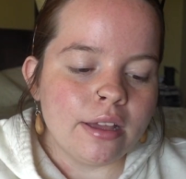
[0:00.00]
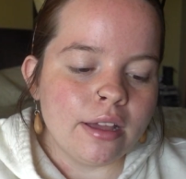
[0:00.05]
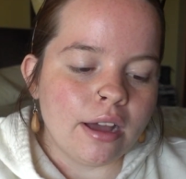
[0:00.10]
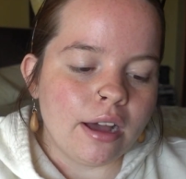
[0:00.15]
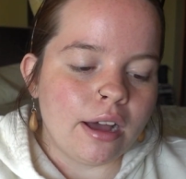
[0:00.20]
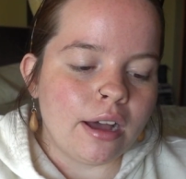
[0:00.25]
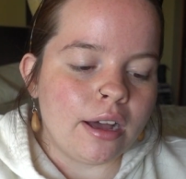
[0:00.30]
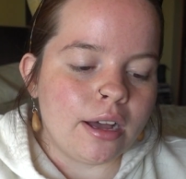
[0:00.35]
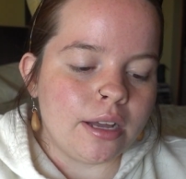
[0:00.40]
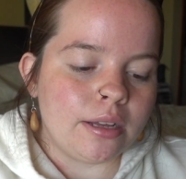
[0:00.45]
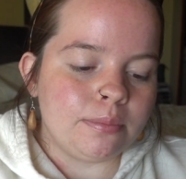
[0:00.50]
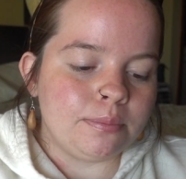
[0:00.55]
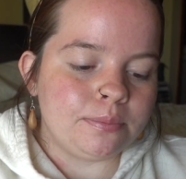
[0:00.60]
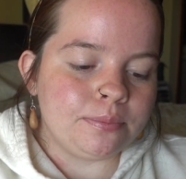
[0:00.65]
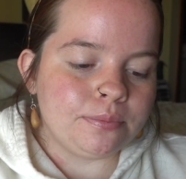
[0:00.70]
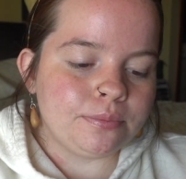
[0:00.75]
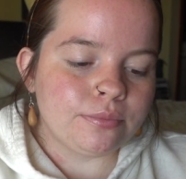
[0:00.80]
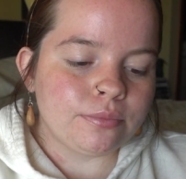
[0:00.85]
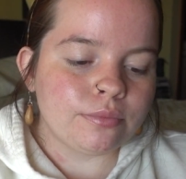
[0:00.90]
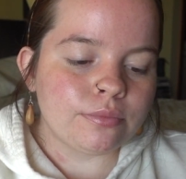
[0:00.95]

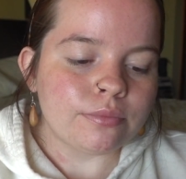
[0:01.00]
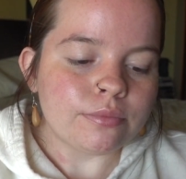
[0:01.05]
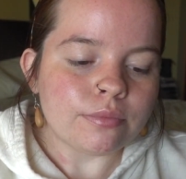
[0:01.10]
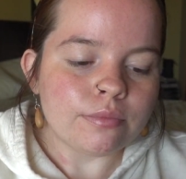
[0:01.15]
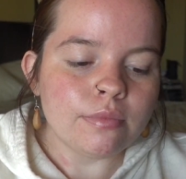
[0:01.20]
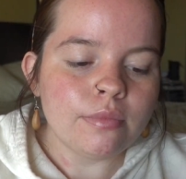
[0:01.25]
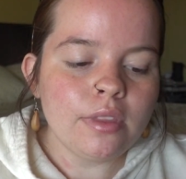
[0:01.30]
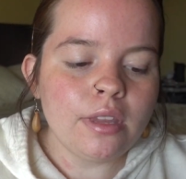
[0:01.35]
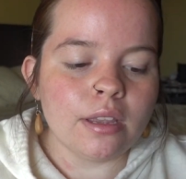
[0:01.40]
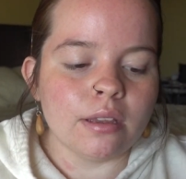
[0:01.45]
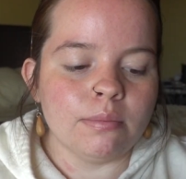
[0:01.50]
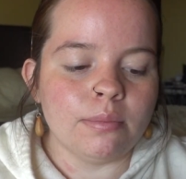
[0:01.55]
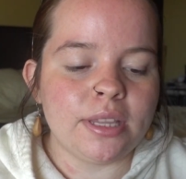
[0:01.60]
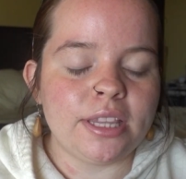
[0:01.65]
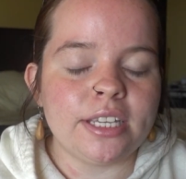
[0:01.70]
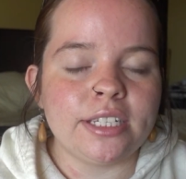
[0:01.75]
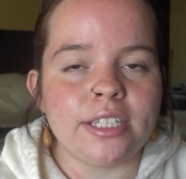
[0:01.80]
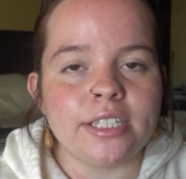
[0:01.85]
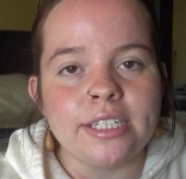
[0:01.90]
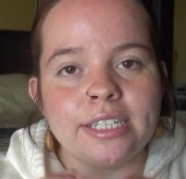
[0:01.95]
But
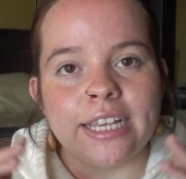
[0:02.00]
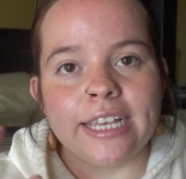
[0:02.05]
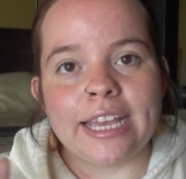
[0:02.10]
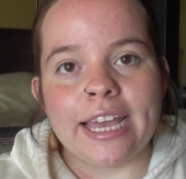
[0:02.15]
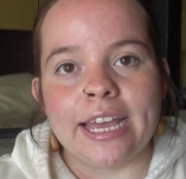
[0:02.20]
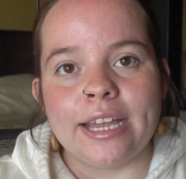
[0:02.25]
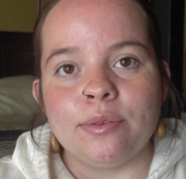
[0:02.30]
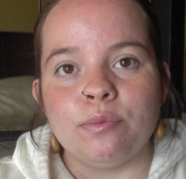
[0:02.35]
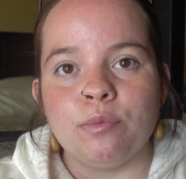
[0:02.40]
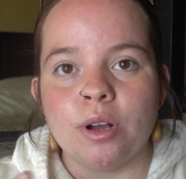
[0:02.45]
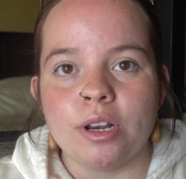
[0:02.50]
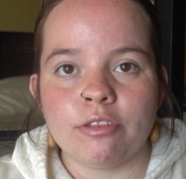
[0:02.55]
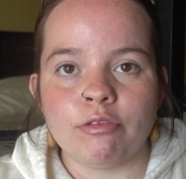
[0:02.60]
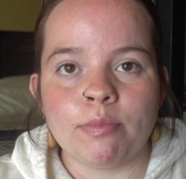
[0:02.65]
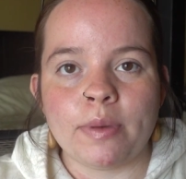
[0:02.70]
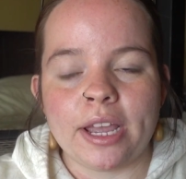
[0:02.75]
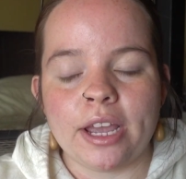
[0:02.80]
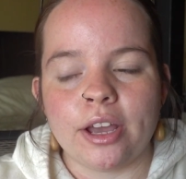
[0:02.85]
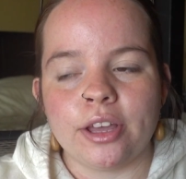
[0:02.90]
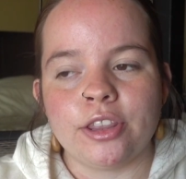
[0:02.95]
this is, again, one of
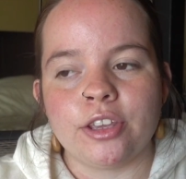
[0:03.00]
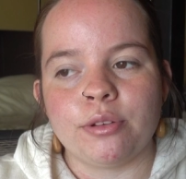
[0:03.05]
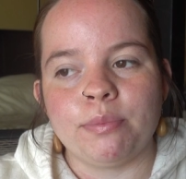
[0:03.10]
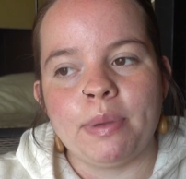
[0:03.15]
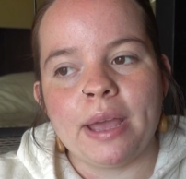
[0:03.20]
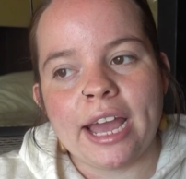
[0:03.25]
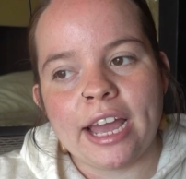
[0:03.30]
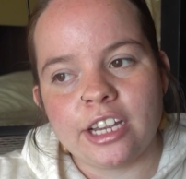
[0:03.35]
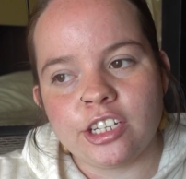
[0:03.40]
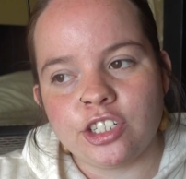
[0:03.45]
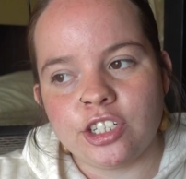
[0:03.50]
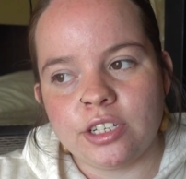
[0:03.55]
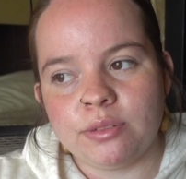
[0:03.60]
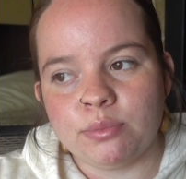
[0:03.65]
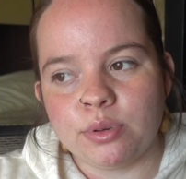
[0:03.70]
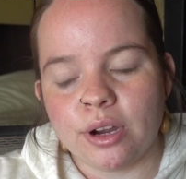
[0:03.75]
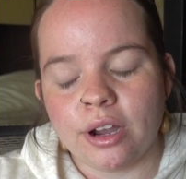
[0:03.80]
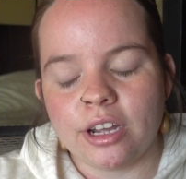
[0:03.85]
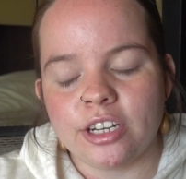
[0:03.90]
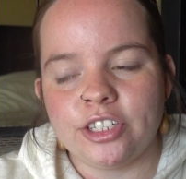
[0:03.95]
my other passion
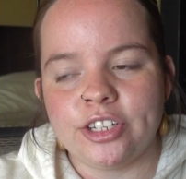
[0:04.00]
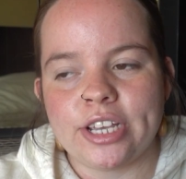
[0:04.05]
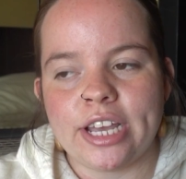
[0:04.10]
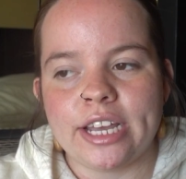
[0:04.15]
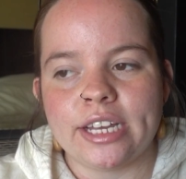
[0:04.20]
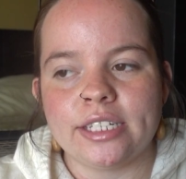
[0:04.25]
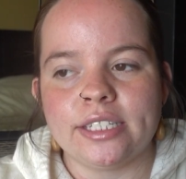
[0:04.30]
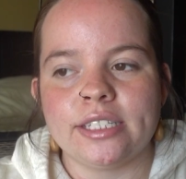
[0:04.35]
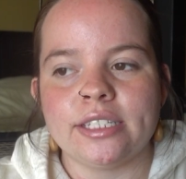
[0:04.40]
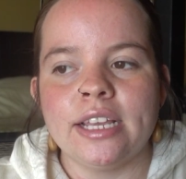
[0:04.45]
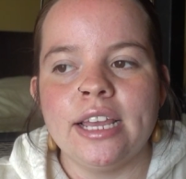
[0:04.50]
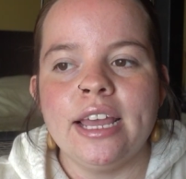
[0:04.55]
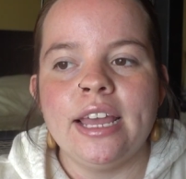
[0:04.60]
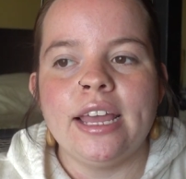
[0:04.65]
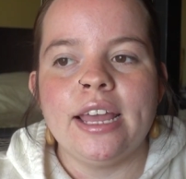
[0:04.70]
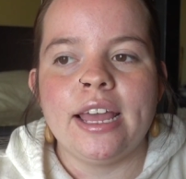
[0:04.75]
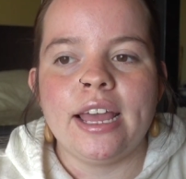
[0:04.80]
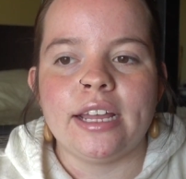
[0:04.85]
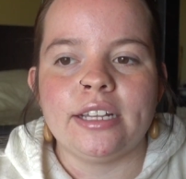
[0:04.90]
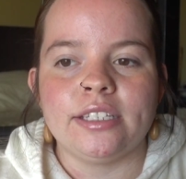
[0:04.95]
projects
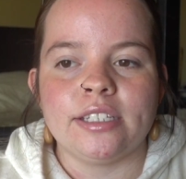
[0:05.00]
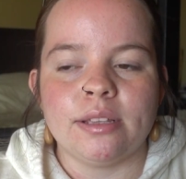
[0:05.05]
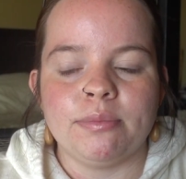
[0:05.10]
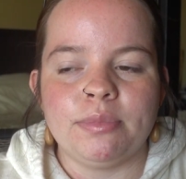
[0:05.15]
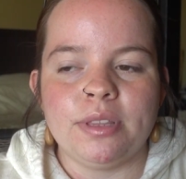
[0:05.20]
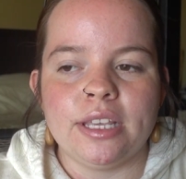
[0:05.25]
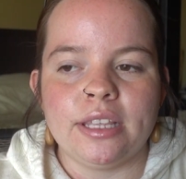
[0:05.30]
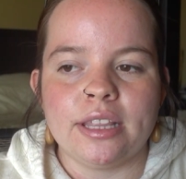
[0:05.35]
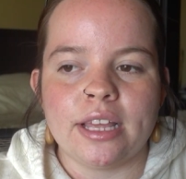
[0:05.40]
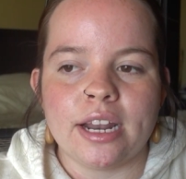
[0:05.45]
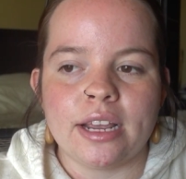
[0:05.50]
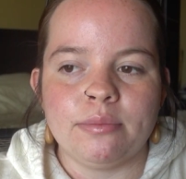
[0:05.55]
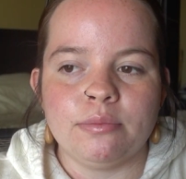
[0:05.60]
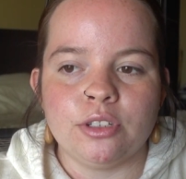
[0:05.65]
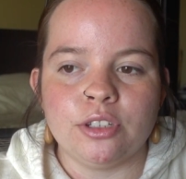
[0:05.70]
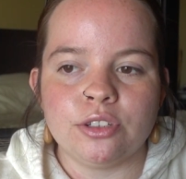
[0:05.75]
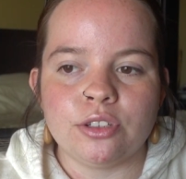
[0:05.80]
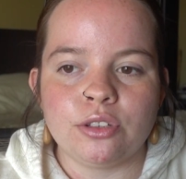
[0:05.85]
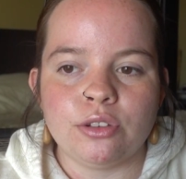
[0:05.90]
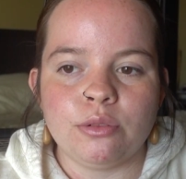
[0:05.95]
and something that I'm
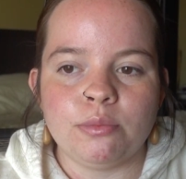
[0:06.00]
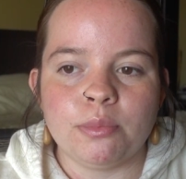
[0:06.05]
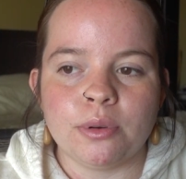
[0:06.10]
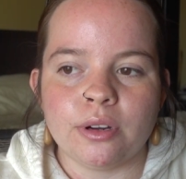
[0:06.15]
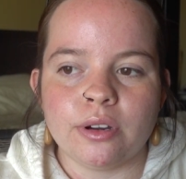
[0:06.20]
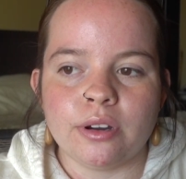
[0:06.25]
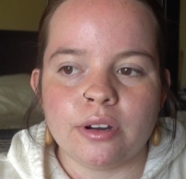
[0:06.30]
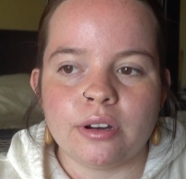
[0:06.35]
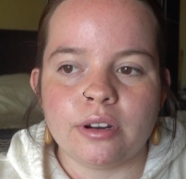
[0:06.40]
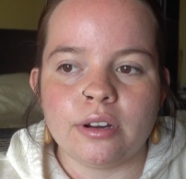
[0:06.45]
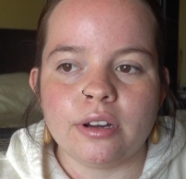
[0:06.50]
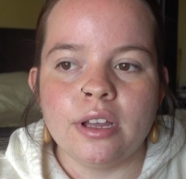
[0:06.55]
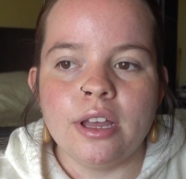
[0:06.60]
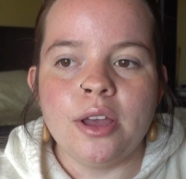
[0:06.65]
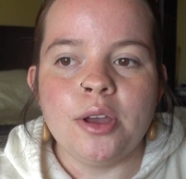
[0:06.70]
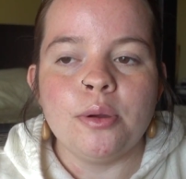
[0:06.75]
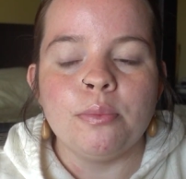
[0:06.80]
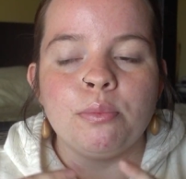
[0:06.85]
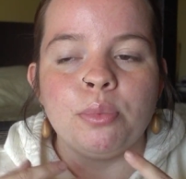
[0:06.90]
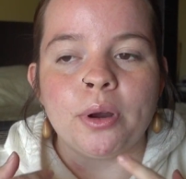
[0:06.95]
super
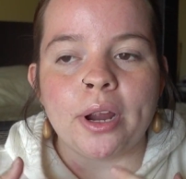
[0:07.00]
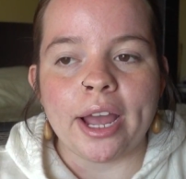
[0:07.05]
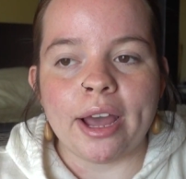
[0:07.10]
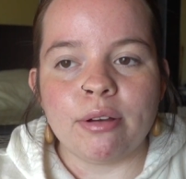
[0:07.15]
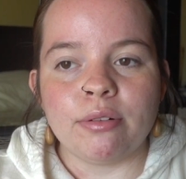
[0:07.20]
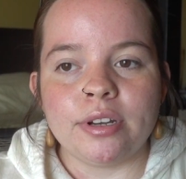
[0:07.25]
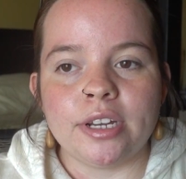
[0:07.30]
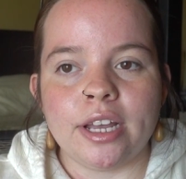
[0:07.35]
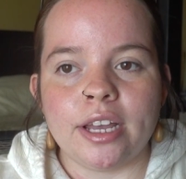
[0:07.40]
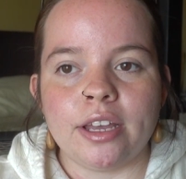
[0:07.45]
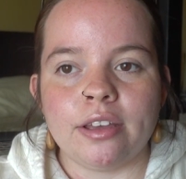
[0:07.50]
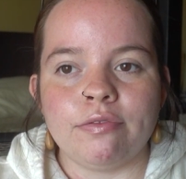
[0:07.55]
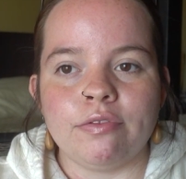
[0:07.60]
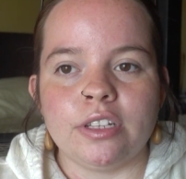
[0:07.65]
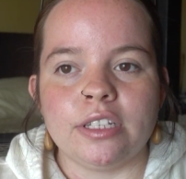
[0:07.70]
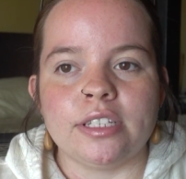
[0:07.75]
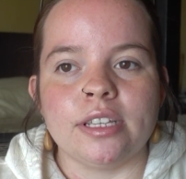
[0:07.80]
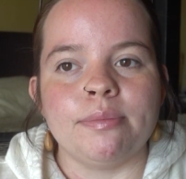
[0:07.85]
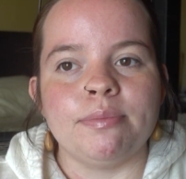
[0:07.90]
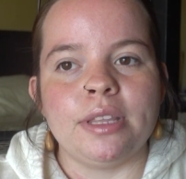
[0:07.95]
proud of
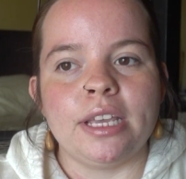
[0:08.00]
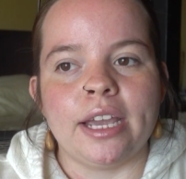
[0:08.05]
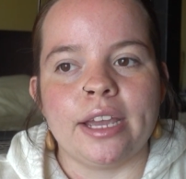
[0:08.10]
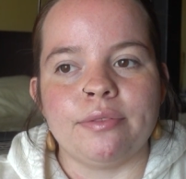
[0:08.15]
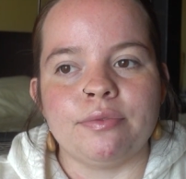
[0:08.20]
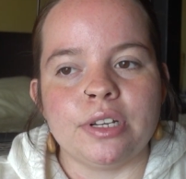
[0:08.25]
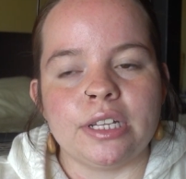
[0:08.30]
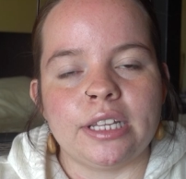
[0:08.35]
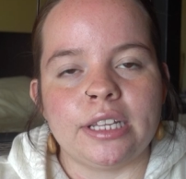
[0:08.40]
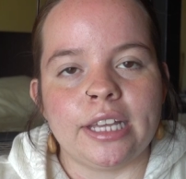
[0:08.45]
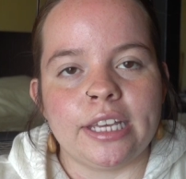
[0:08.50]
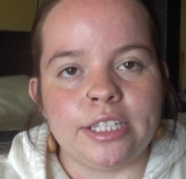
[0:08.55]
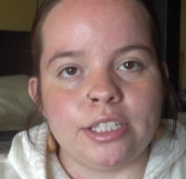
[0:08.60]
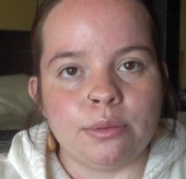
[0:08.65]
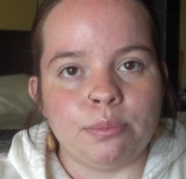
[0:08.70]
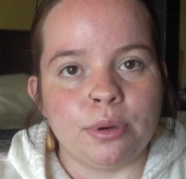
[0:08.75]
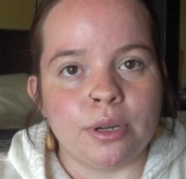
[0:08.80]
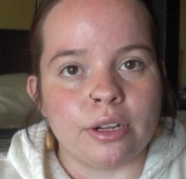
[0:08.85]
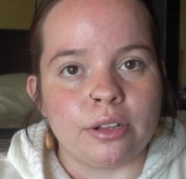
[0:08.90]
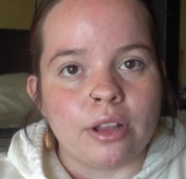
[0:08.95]
and something I really like to
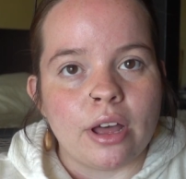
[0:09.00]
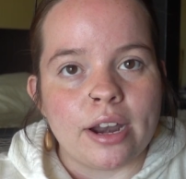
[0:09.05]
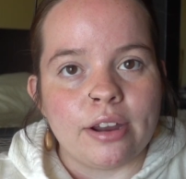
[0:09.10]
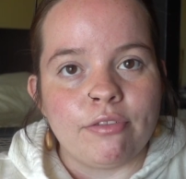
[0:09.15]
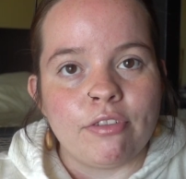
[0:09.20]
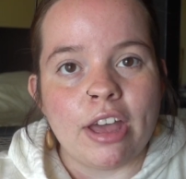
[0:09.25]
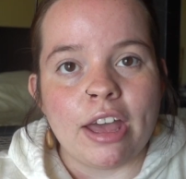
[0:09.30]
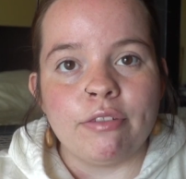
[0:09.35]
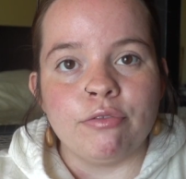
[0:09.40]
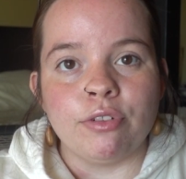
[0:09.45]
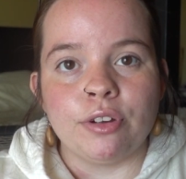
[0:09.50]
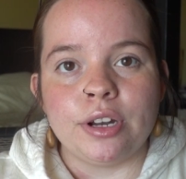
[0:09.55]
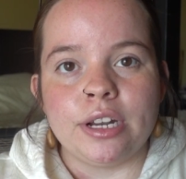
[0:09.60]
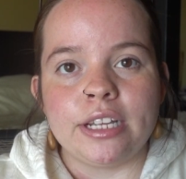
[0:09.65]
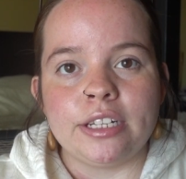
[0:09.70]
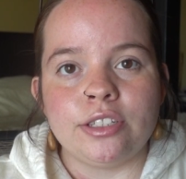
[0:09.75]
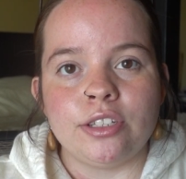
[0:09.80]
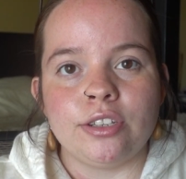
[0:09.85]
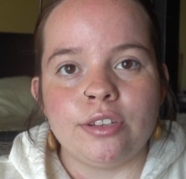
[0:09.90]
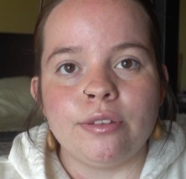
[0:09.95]
put a lot of effort
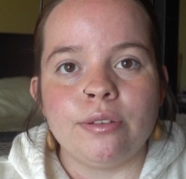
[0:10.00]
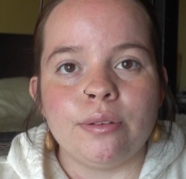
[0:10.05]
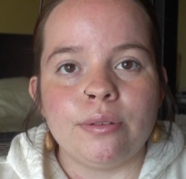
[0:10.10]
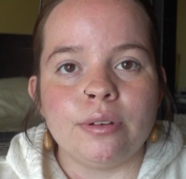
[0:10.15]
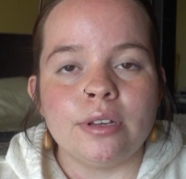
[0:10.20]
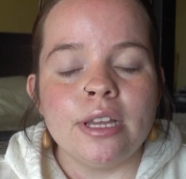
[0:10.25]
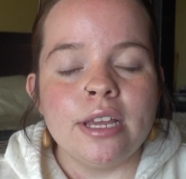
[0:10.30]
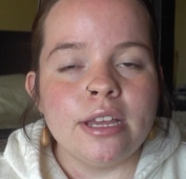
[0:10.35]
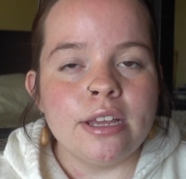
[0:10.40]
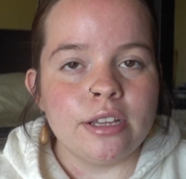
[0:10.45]
into.